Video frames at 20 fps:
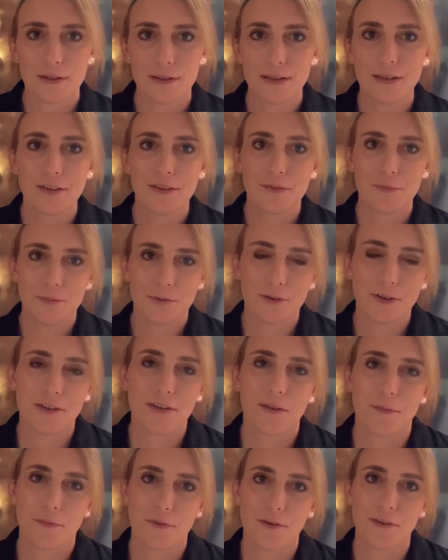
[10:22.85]
It's pretty
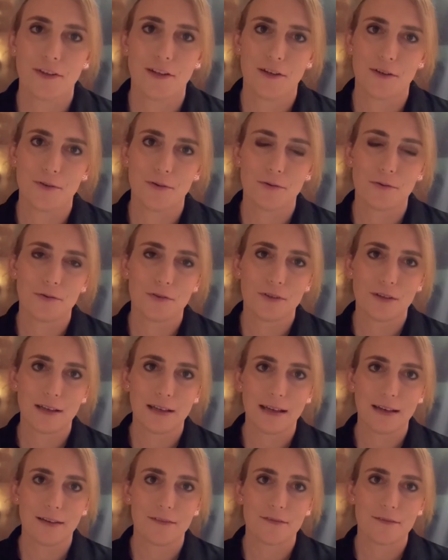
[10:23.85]
cool to
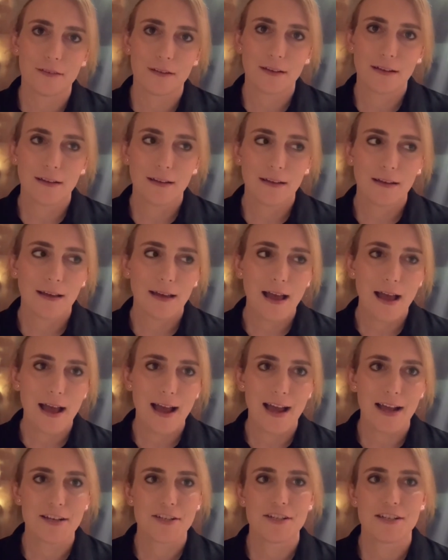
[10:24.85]
have
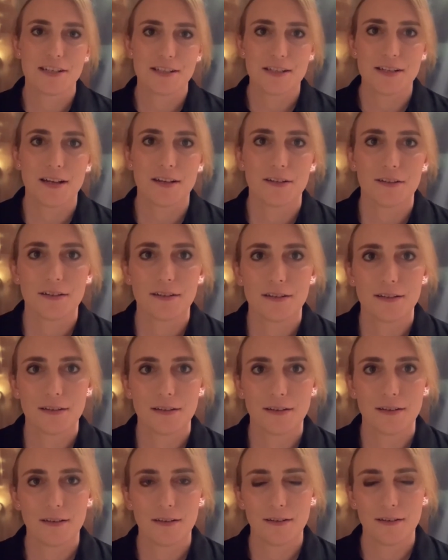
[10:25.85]
actually done
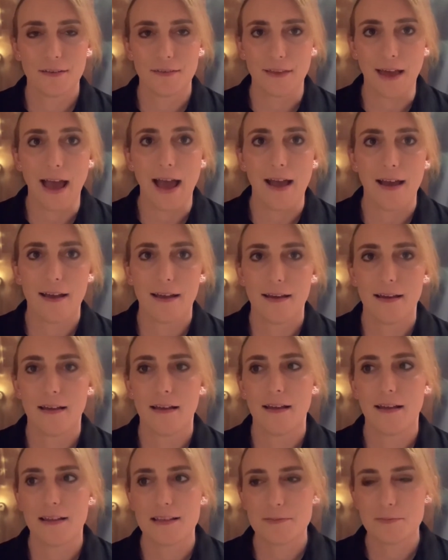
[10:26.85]
that,
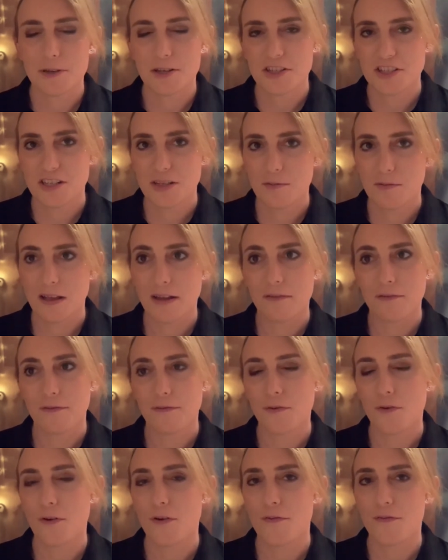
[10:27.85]
especially when
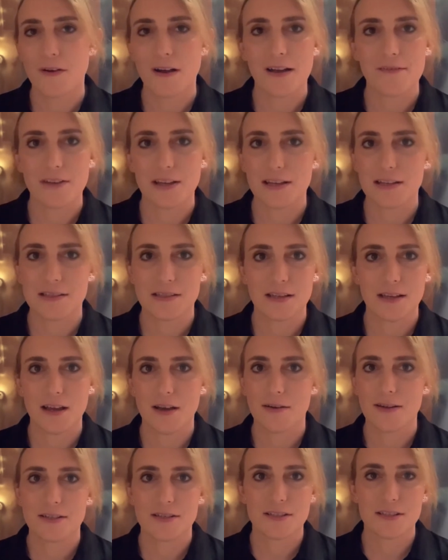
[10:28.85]
4 or 5 years ago
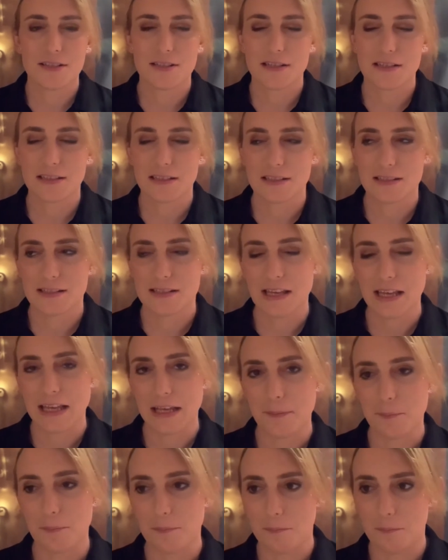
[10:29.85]
it just didn't
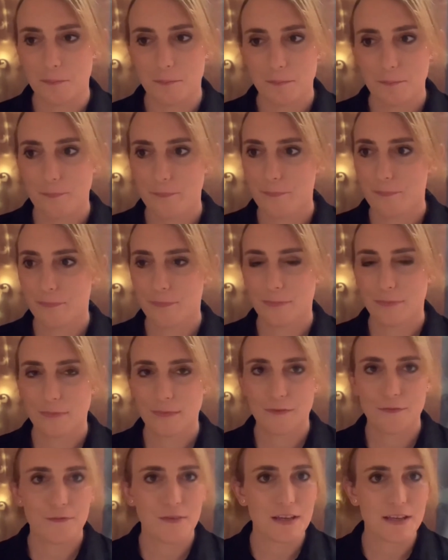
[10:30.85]
seem
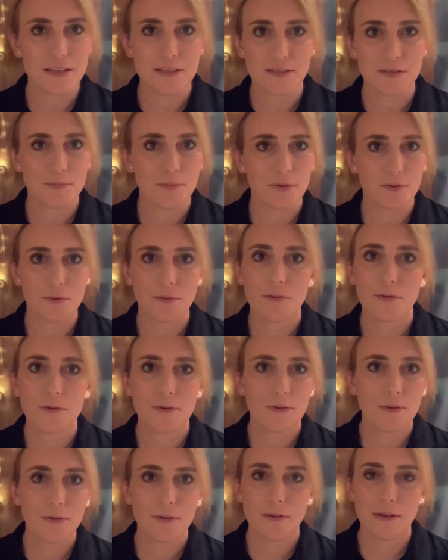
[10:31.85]
feasible
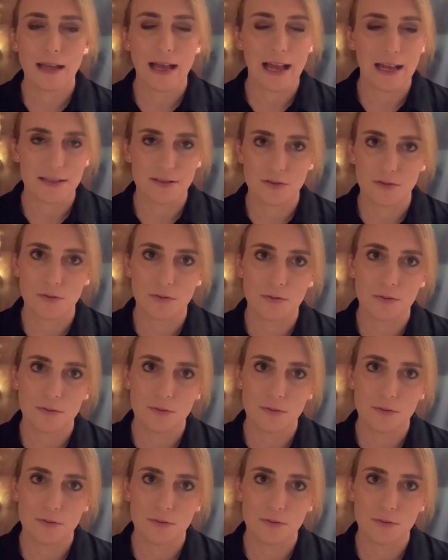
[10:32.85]
at all.